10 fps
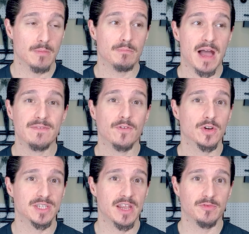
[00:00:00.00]
My
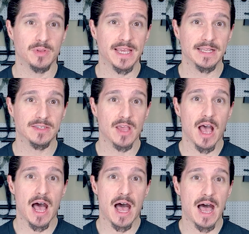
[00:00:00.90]
first set of plates,
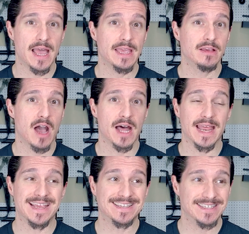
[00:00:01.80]
I got
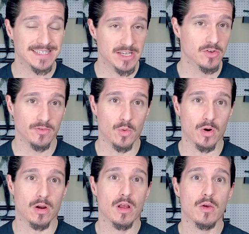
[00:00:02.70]
a steal
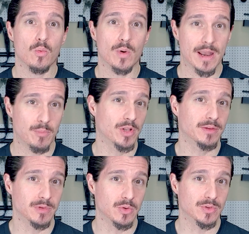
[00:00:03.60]
for when I bought
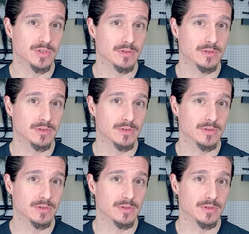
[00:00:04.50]
them used.